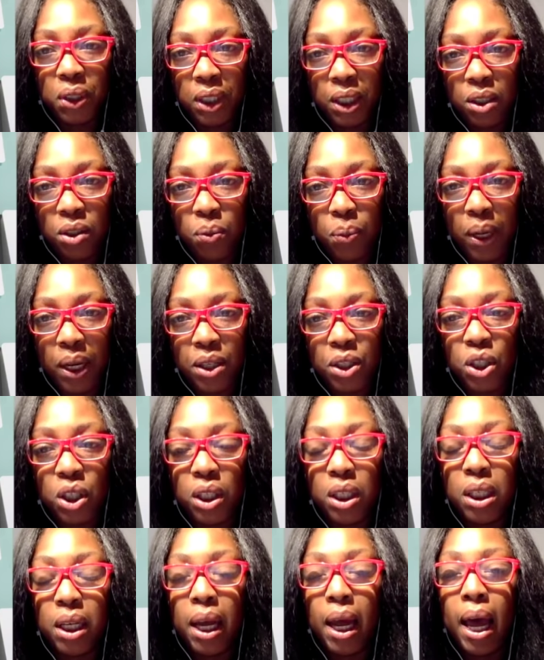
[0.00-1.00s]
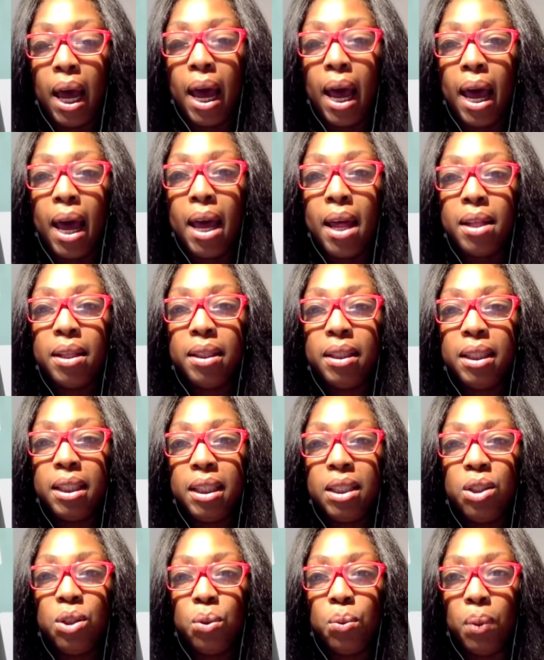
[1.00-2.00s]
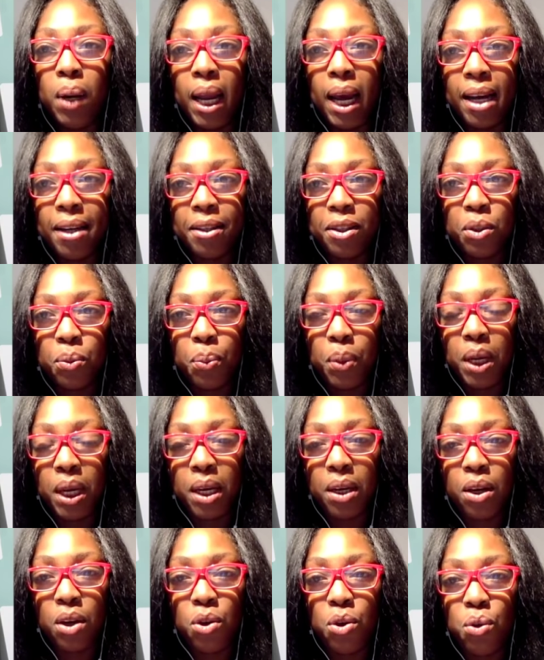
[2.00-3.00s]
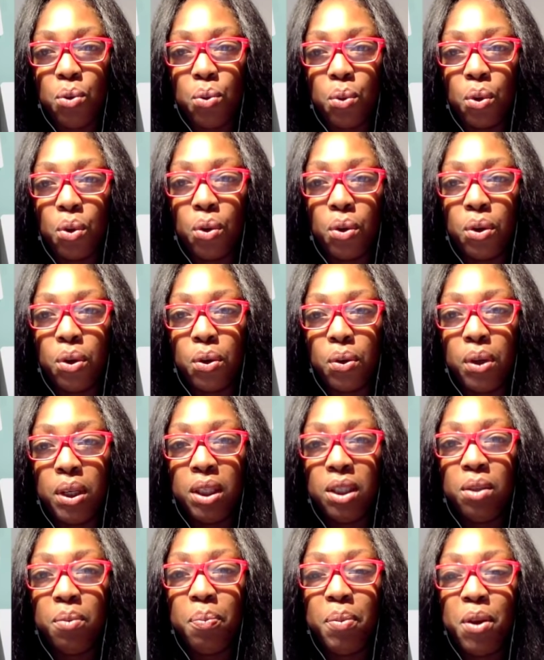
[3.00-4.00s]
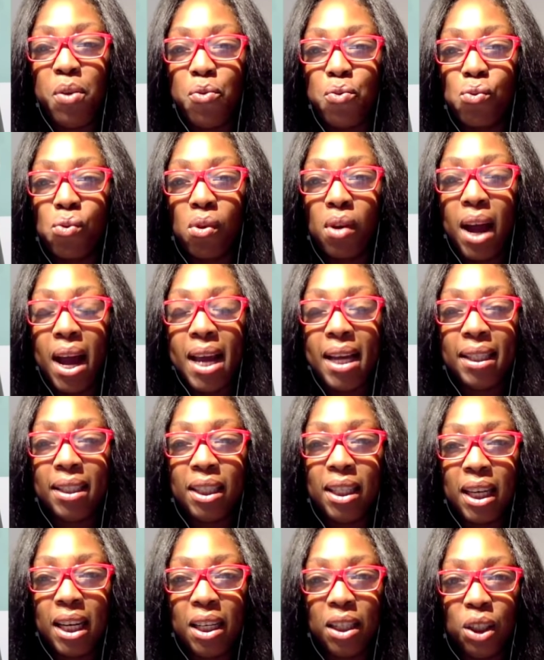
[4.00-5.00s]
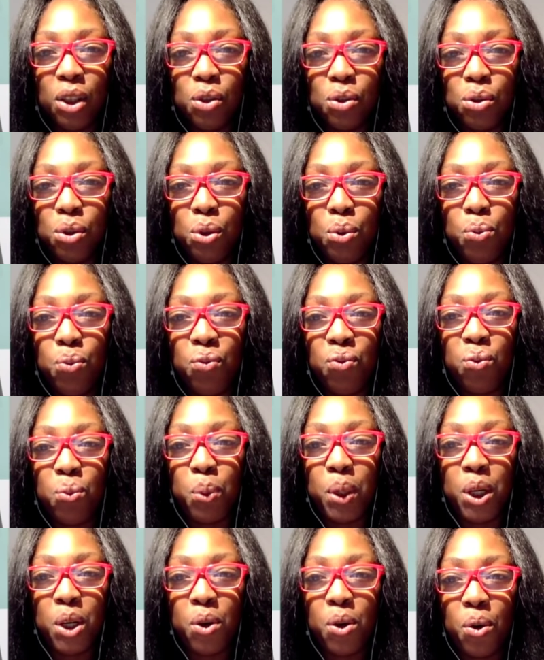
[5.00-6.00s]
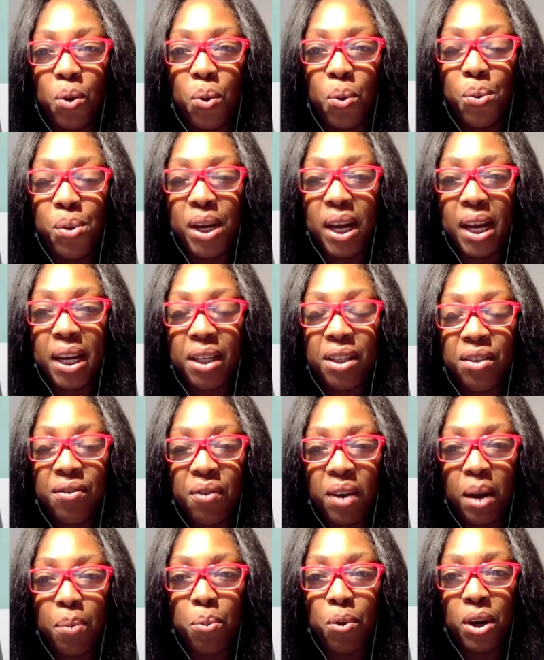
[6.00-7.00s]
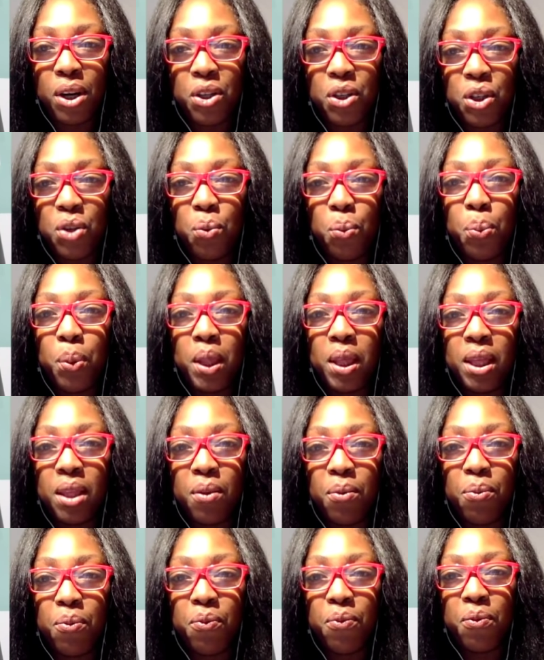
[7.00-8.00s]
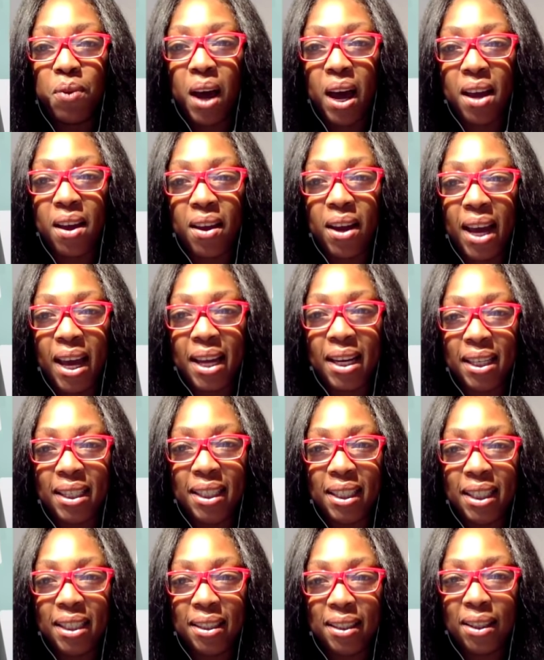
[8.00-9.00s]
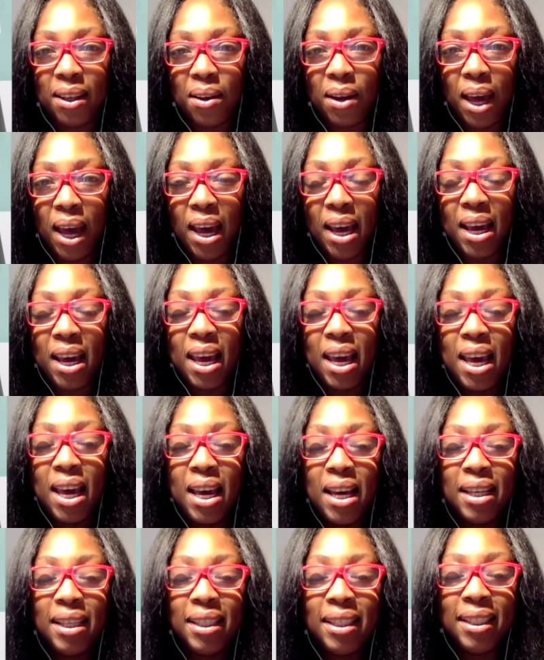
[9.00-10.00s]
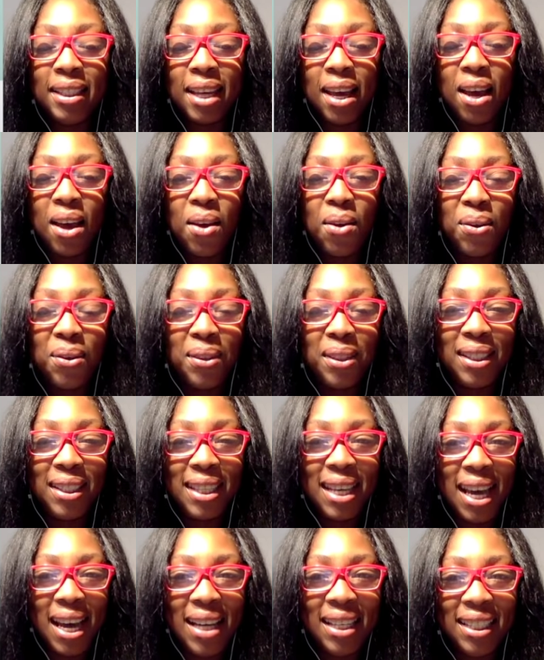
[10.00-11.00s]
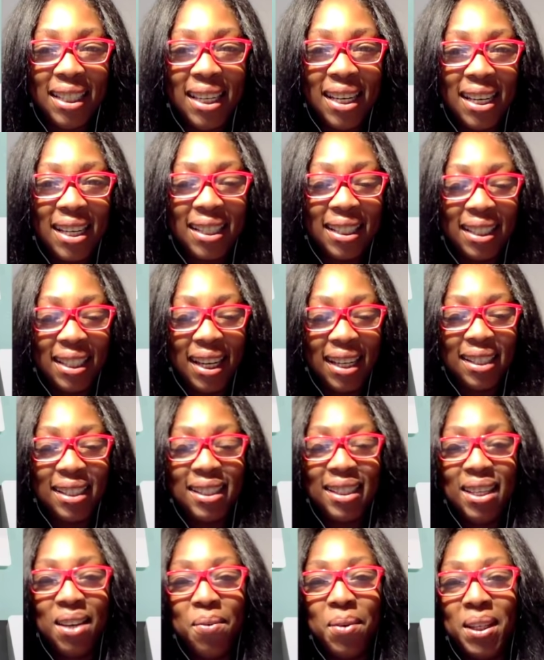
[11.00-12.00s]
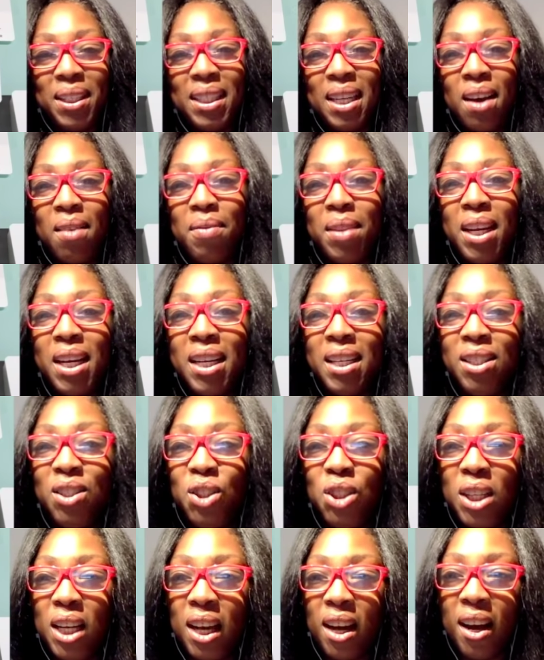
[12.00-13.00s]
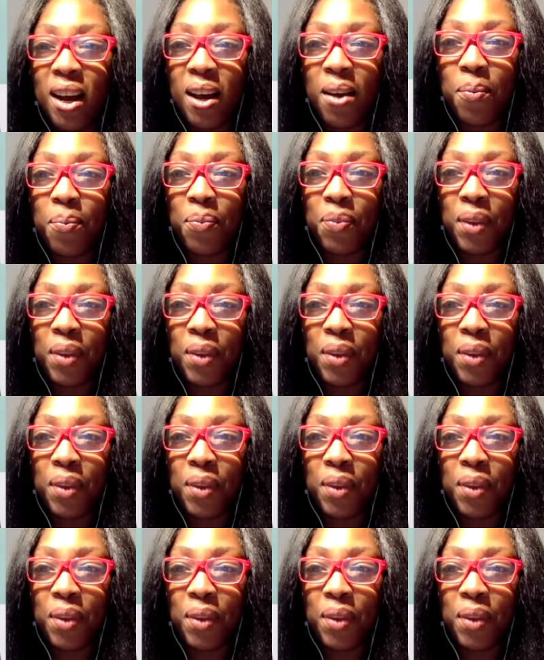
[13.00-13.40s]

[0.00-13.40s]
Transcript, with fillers: situation, and the 2 last week you are going to be right in groove with your own energy vibration with the fire energies. Okay, so Saggies, let's see what's happening in July.